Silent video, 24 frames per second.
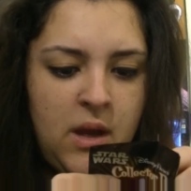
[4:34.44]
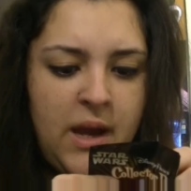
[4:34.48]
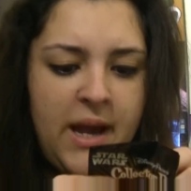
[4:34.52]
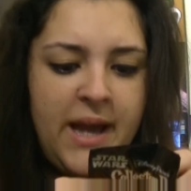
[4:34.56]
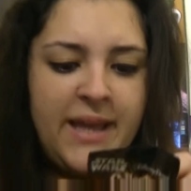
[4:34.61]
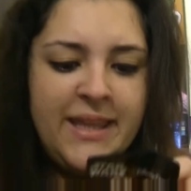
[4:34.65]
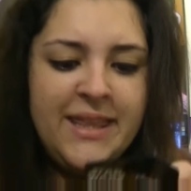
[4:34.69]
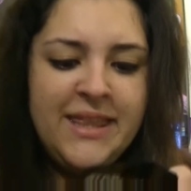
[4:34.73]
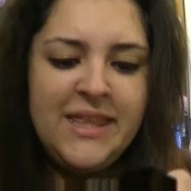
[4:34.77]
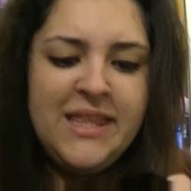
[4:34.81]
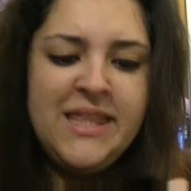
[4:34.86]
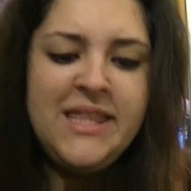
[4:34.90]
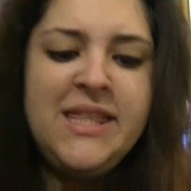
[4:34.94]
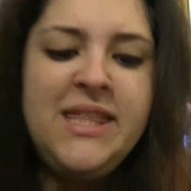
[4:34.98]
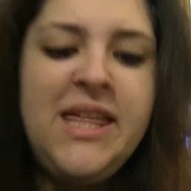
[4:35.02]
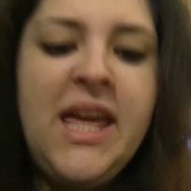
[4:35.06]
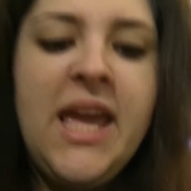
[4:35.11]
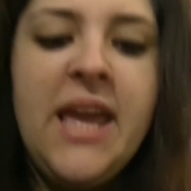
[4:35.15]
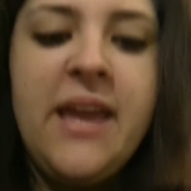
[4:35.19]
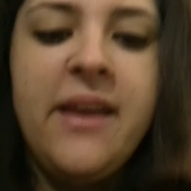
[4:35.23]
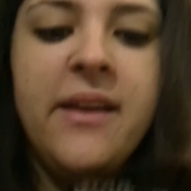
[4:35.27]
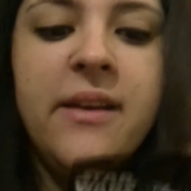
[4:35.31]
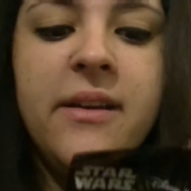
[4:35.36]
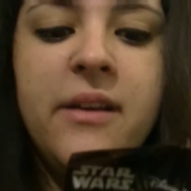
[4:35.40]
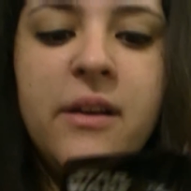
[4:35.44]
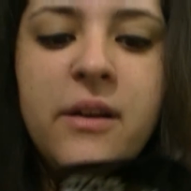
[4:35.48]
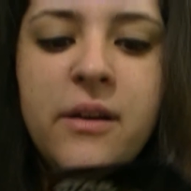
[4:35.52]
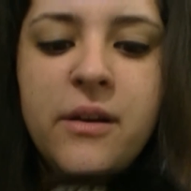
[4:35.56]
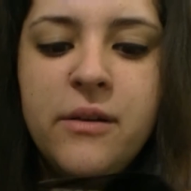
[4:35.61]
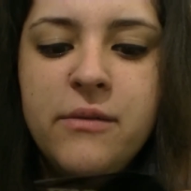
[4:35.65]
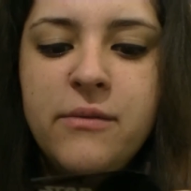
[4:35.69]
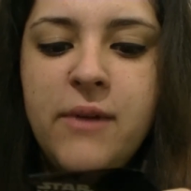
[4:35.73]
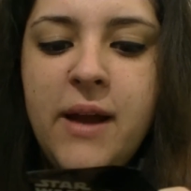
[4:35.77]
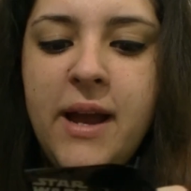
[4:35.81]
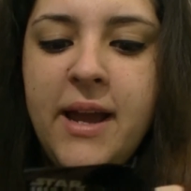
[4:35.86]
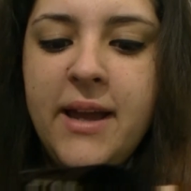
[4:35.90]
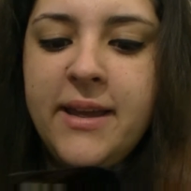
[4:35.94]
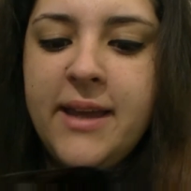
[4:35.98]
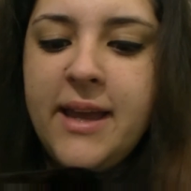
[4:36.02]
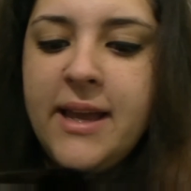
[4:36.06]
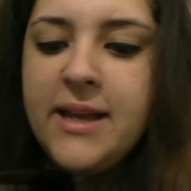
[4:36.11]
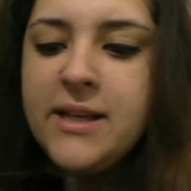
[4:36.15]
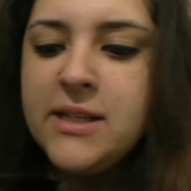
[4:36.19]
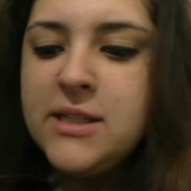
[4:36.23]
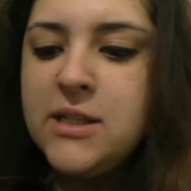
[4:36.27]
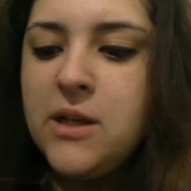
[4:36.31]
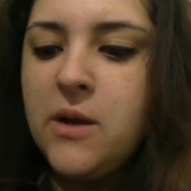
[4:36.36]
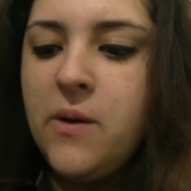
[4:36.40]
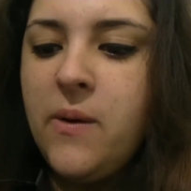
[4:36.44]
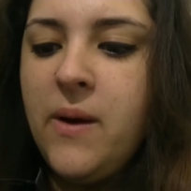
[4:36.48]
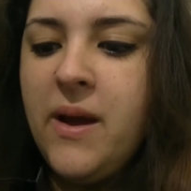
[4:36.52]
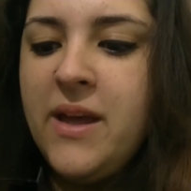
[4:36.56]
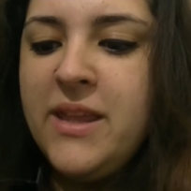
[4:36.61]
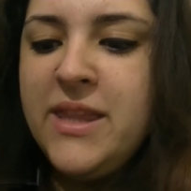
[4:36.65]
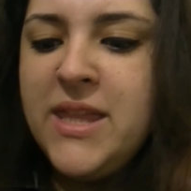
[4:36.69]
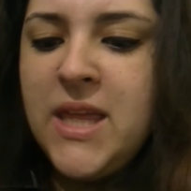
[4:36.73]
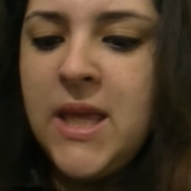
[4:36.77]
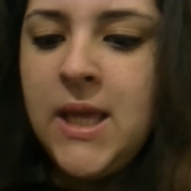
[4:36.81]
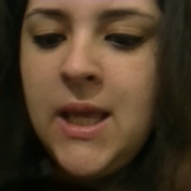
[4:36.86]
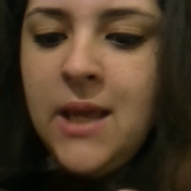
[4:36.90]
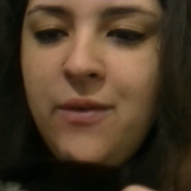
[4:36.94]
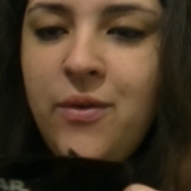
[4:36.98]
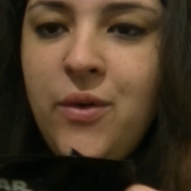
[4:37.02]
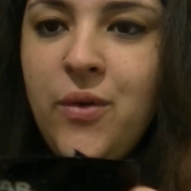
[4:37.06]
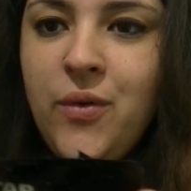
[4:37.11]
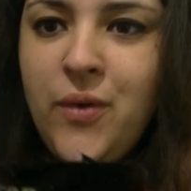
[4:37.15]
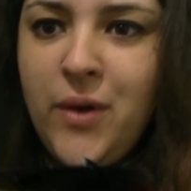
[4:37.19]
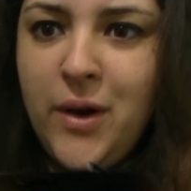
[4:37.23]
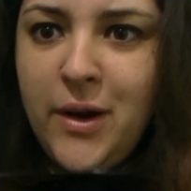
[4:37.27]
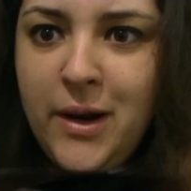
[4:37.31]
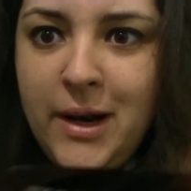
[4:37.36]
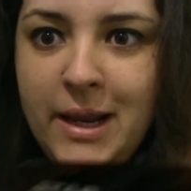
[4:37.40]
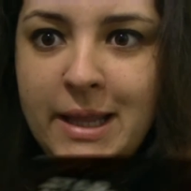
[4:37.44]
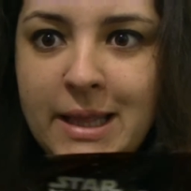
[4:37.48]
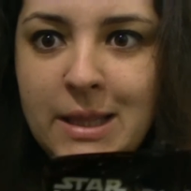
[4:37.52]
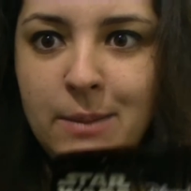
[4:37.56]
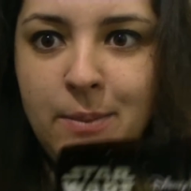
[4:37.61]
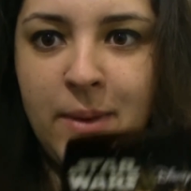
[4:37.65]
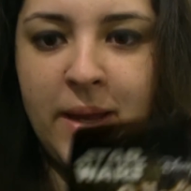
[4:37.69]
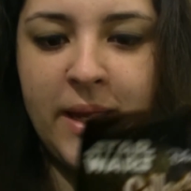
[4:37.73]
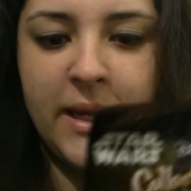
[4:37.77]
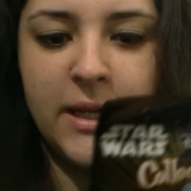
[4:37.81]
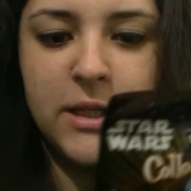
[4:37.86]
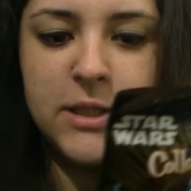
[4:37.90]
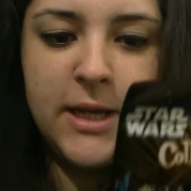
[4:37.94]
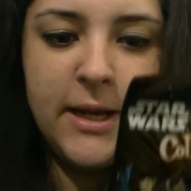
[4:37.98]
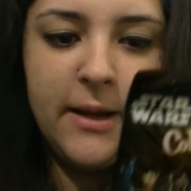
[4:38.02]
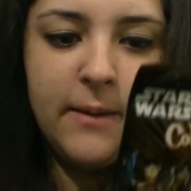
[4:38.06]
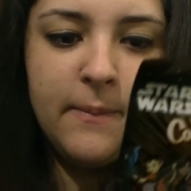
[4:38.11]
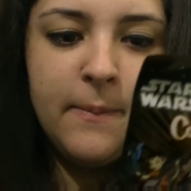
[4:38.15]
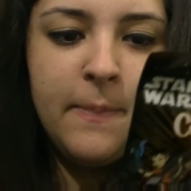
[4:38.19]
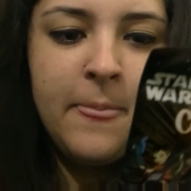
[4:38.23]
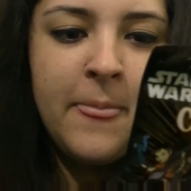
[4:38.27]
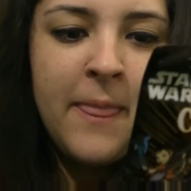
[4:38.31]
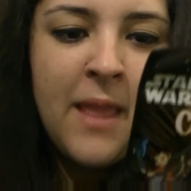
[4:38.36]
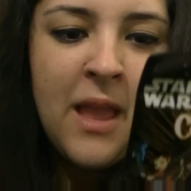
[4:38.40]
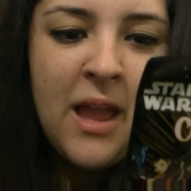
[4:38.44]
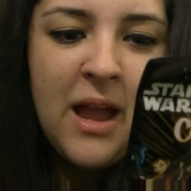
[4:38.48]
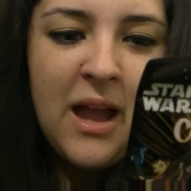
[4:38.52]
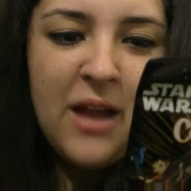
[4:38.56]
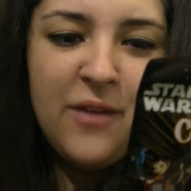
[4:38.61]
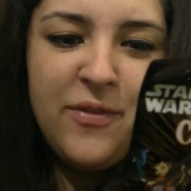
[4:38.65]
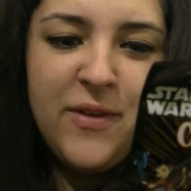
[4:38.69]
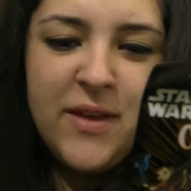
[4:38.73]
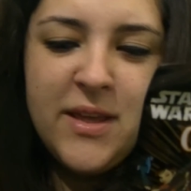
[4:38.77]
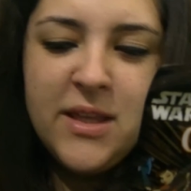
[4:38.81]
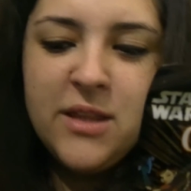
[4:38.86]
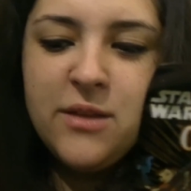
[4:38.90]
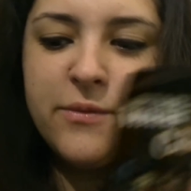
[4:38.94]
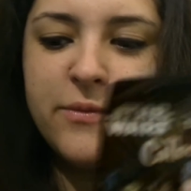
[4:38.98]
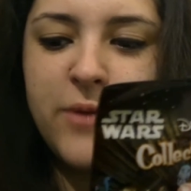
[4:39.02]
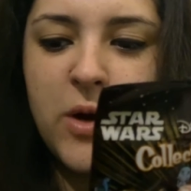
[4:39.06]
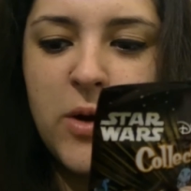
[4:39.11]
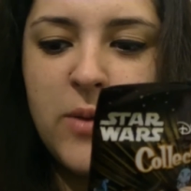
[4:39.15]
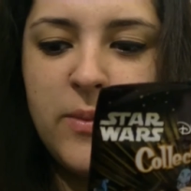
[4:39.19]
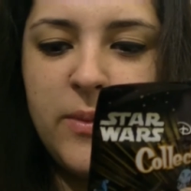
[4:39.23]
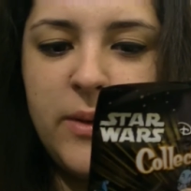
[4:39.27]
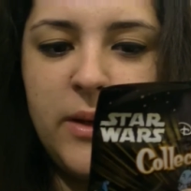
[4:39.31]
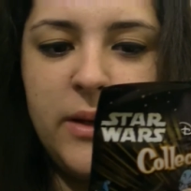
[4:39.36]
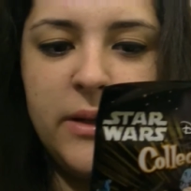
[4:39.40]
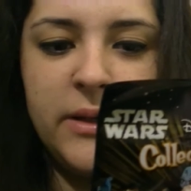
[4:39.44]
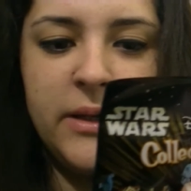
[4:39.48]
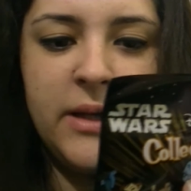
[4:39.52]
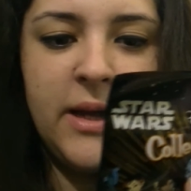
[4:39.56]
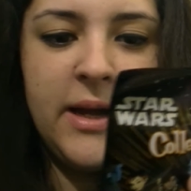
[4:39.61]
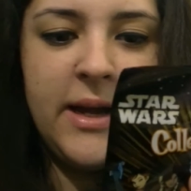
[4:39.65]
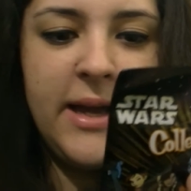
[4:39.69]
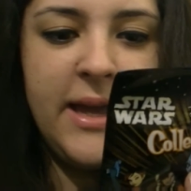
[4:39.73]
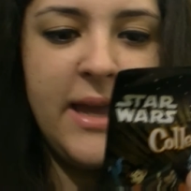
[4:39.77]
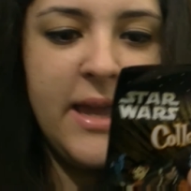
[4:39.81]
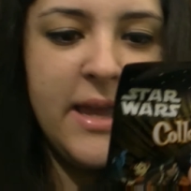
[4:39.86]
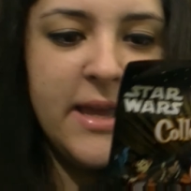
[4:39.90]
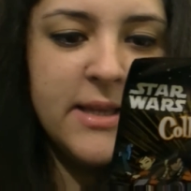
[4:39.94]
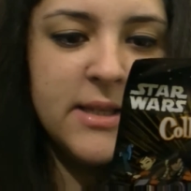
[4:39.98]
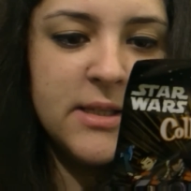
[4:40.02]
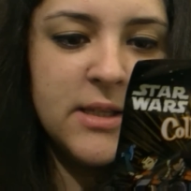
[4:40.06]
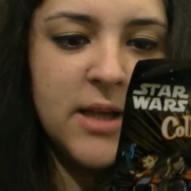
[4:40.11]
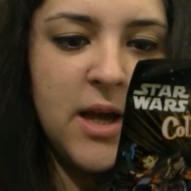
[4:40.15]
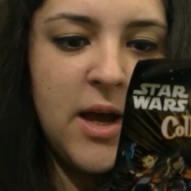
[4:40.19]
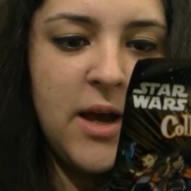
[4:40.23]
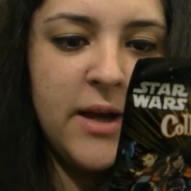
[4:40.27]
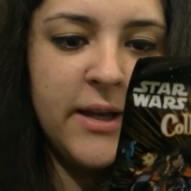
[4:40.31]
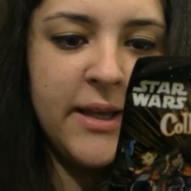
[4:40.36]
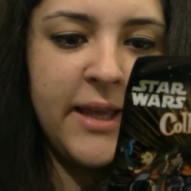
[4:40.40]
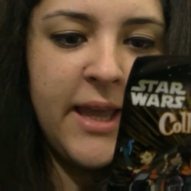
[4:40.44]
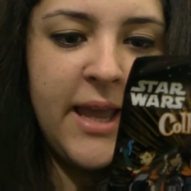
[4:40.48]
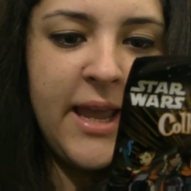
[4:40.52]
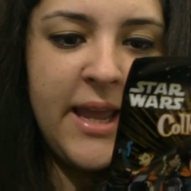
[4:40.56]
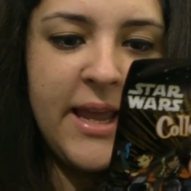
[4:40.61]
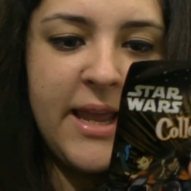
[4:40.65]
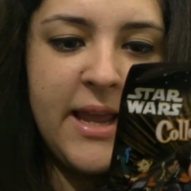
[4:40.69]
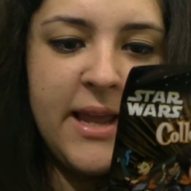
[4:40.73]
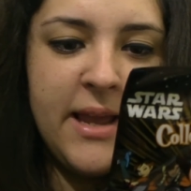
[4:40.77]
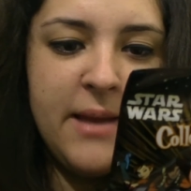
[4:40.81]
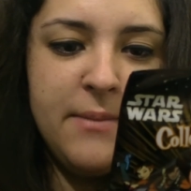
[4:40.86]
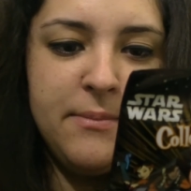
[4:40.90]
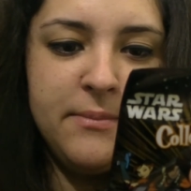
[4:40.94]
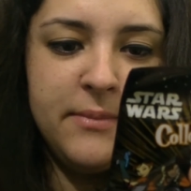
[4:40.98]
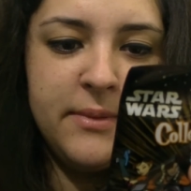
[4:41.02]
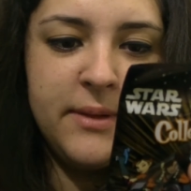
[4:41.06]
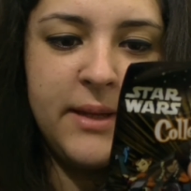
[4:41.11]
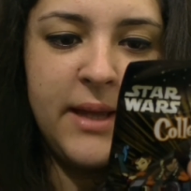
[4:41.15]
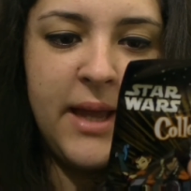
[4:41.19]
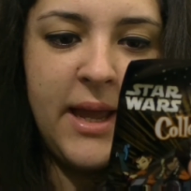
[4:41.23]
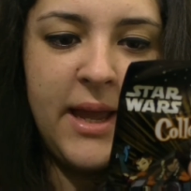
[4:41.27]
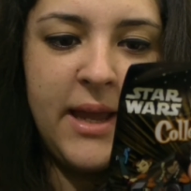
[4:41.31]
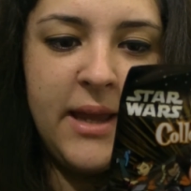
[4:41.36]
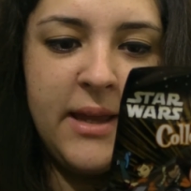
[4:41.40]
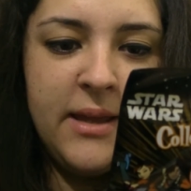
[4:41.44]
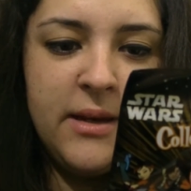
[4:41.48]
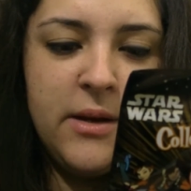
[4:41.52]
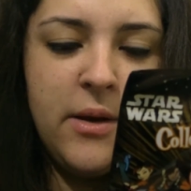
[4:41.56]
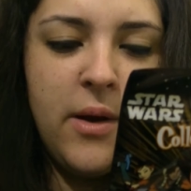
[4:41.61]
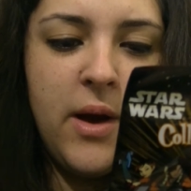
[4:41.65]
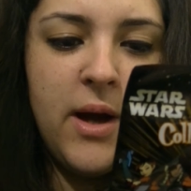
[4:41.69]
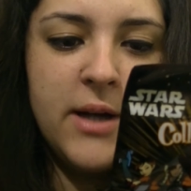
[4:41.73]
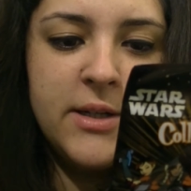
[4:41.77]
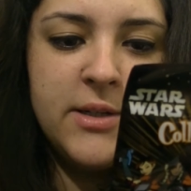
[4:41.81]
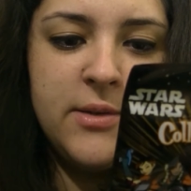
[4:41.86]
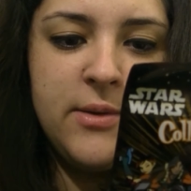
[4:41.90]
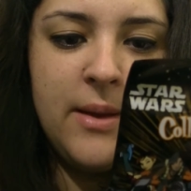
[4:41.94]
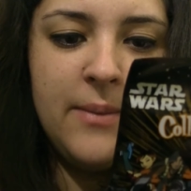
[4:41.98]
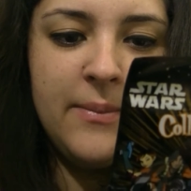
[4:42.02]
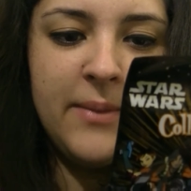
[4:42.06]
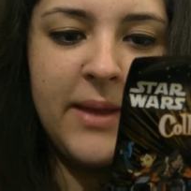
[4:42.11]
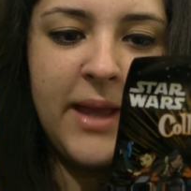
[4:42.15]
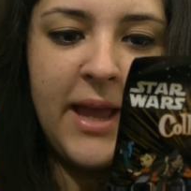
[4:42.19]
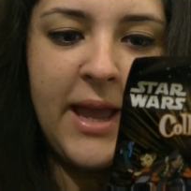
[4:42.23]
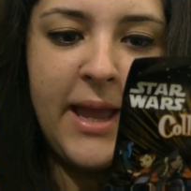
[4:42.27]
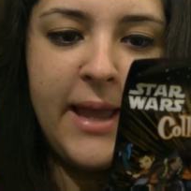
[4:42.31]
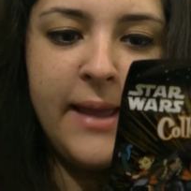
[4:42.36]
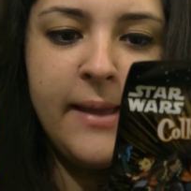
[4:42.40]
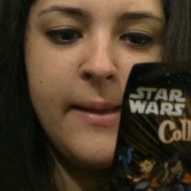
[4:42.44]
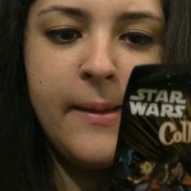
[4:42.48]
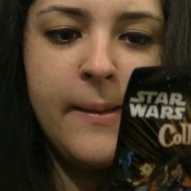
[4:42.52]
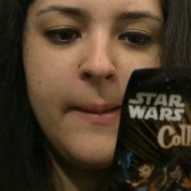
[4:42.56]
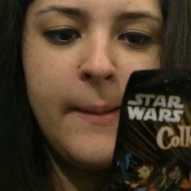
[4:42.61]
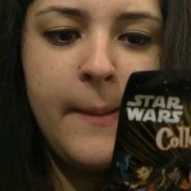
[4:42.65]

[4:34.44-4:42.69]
I think, right, okay. So I think if you follow like the packaging, I think the robot guy is RKMK. No, R2MK.